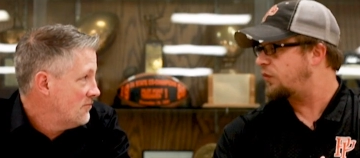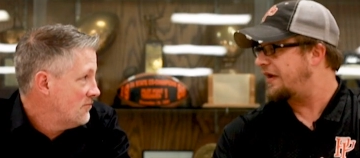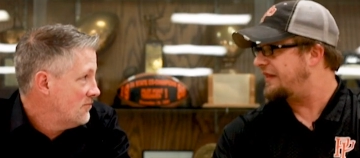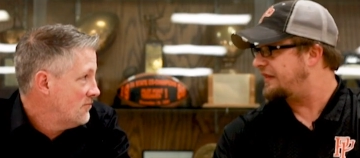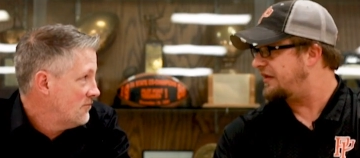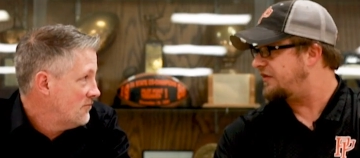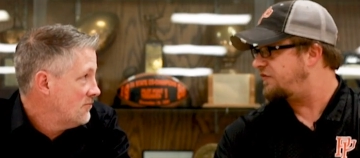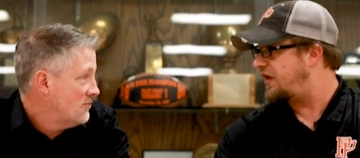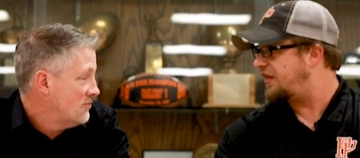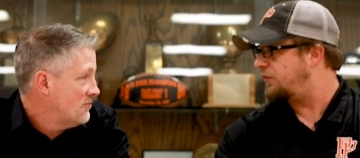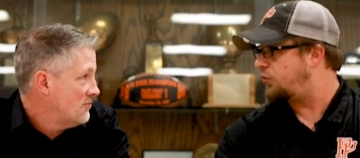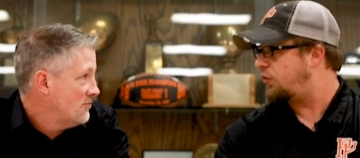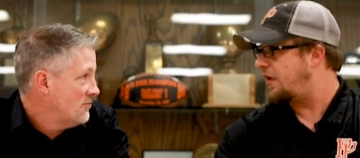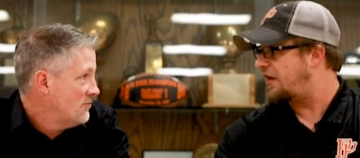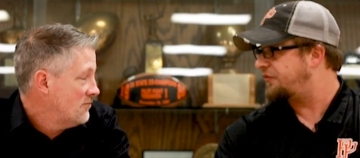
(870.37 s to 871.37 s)
Speaker 1: readily
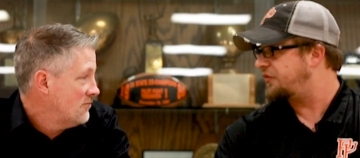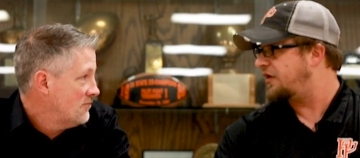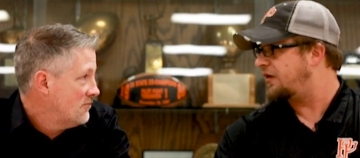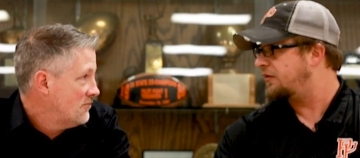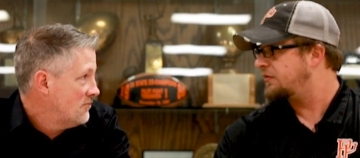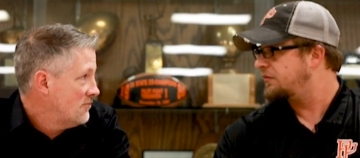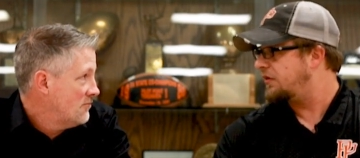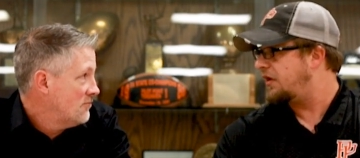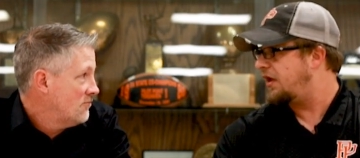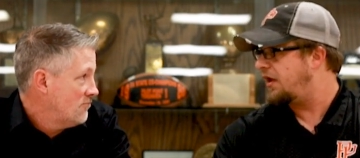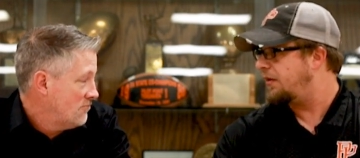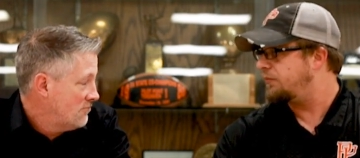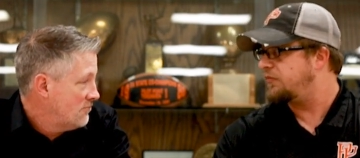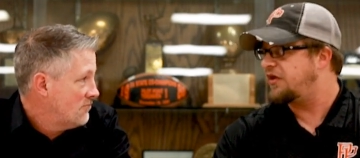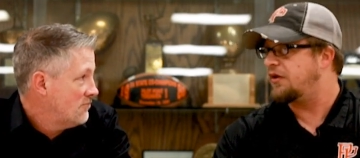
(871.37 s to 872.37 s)
available out there.
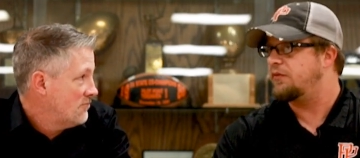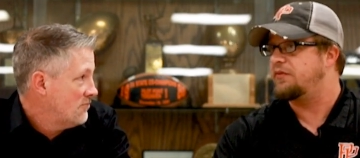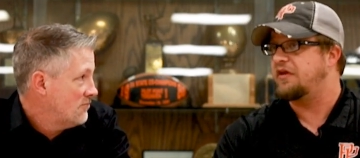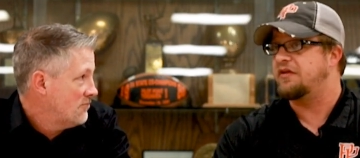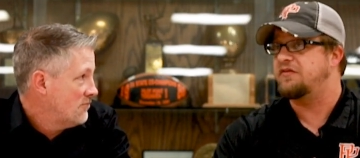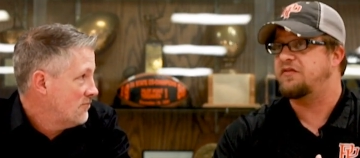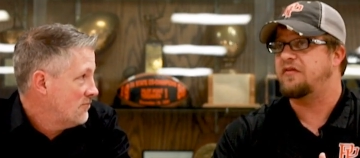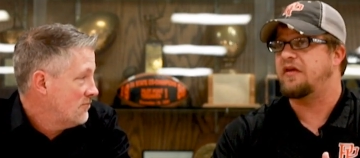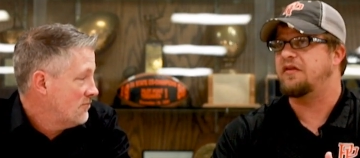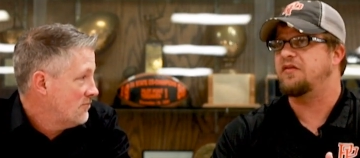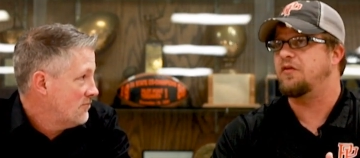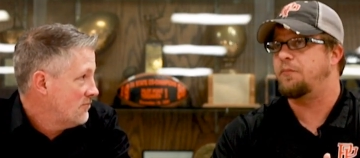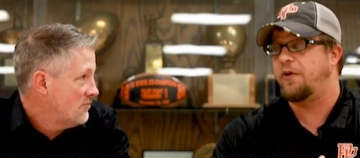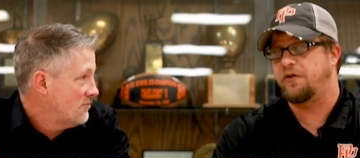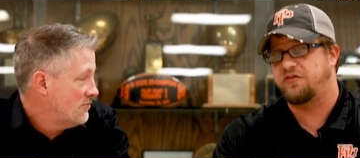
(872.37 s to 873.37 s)
Um, you know, it's
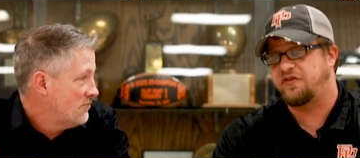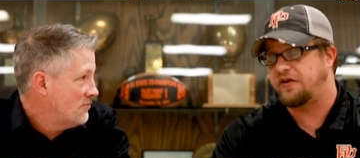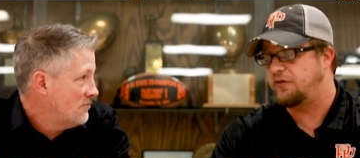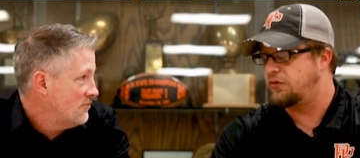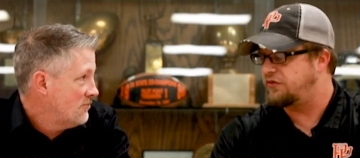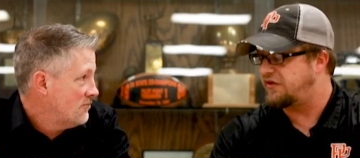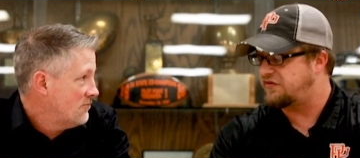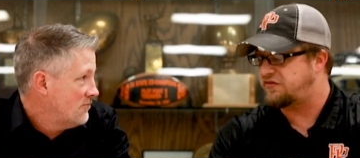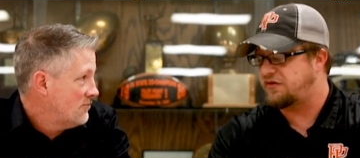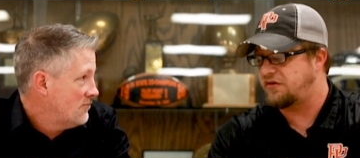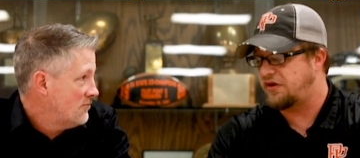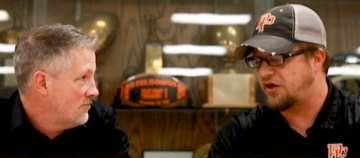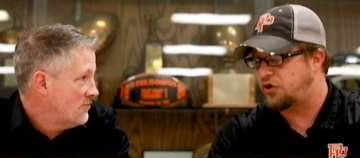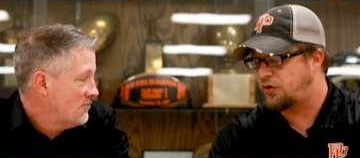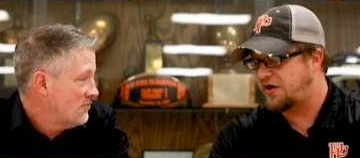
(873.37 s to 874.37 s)
it, the Post Signal does
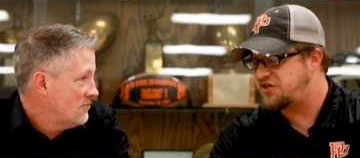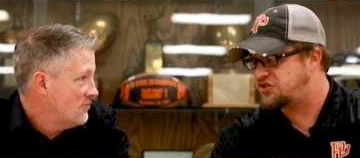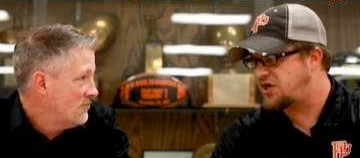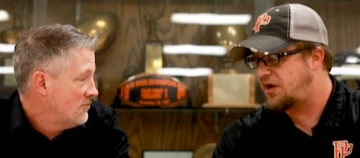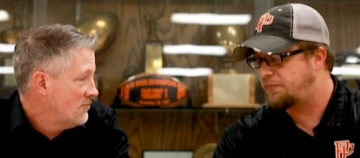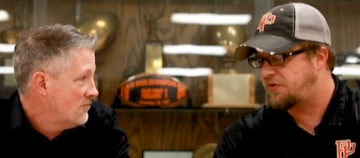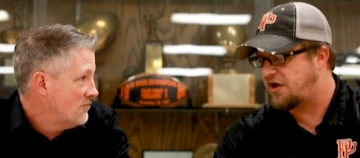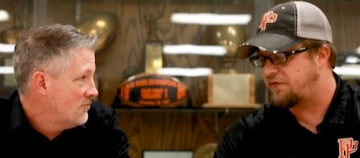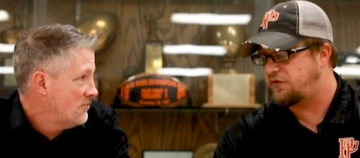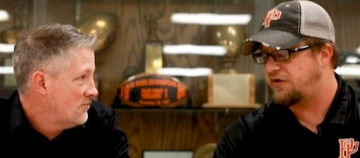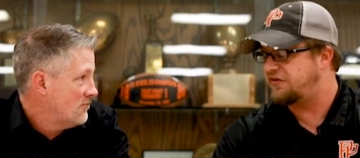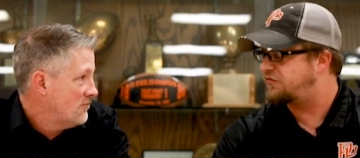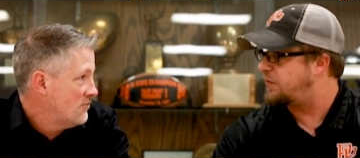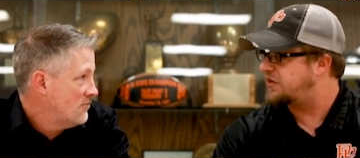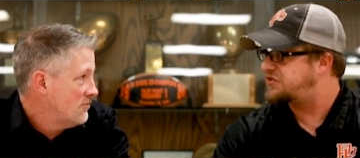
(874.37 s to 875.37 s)
a, a, great job
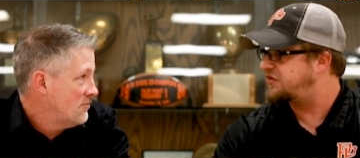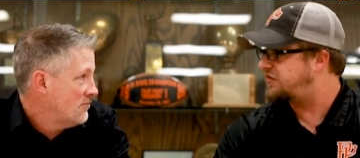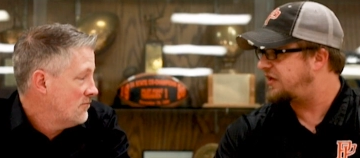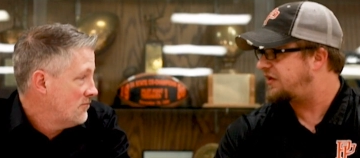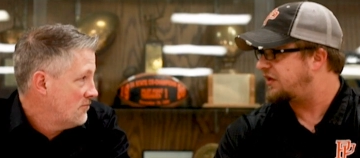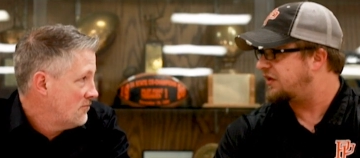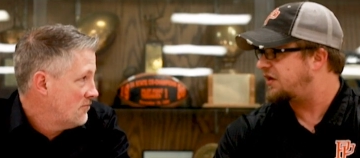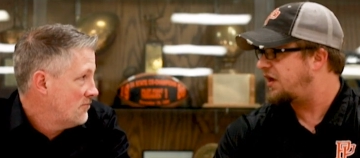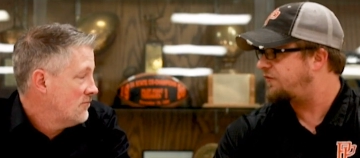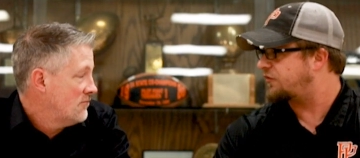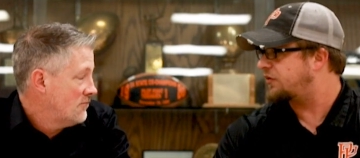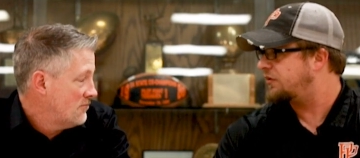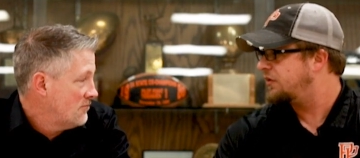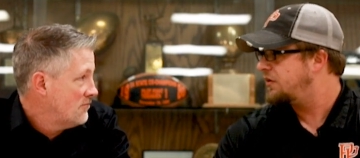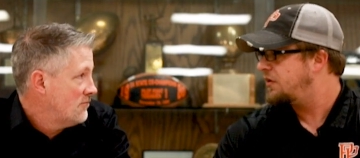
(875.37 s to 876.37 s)
covering as much as they can
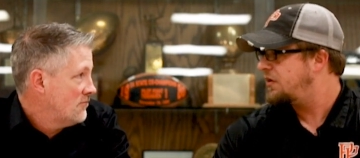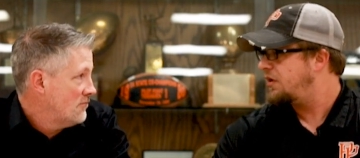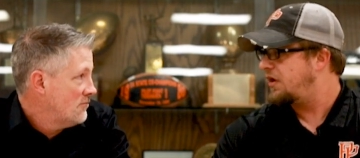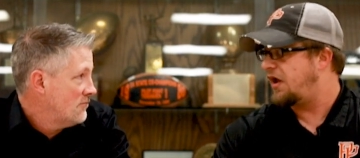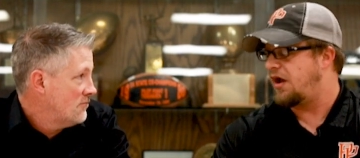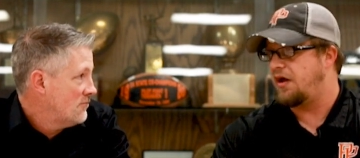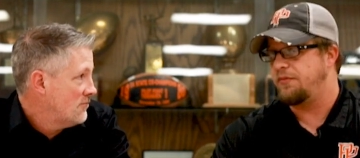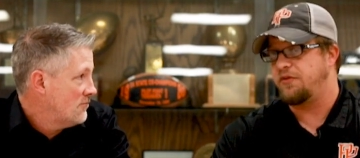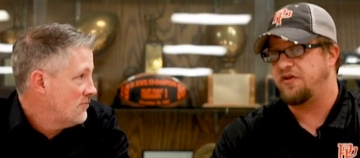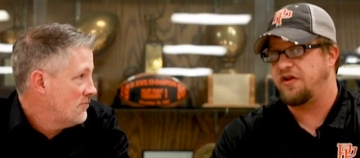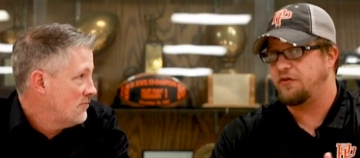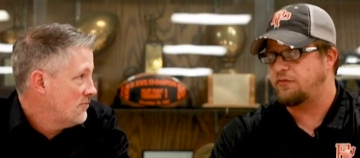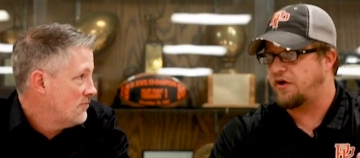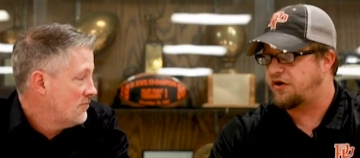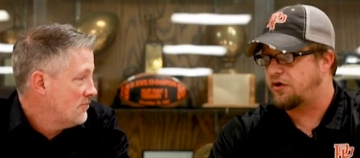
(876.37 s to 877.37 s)
cover. Uh, the
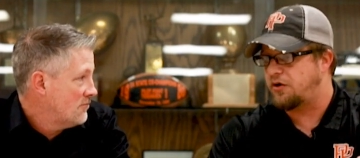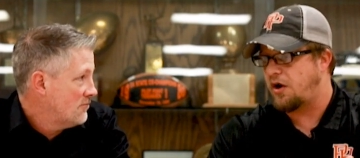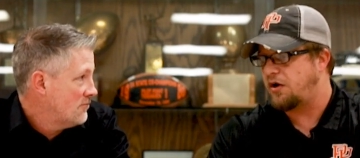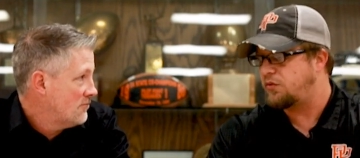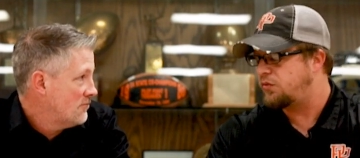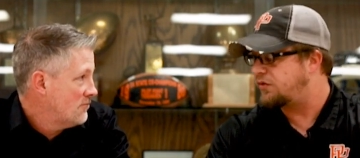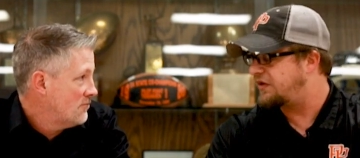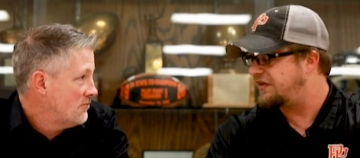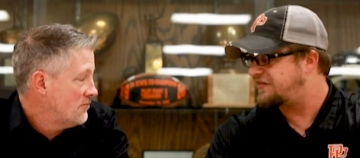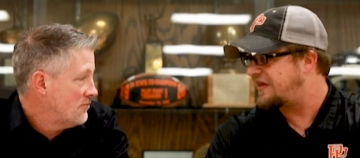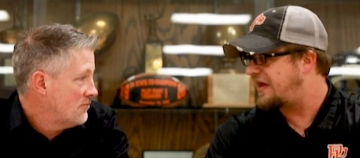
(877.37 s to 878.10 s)
Denton Record Chronicle gets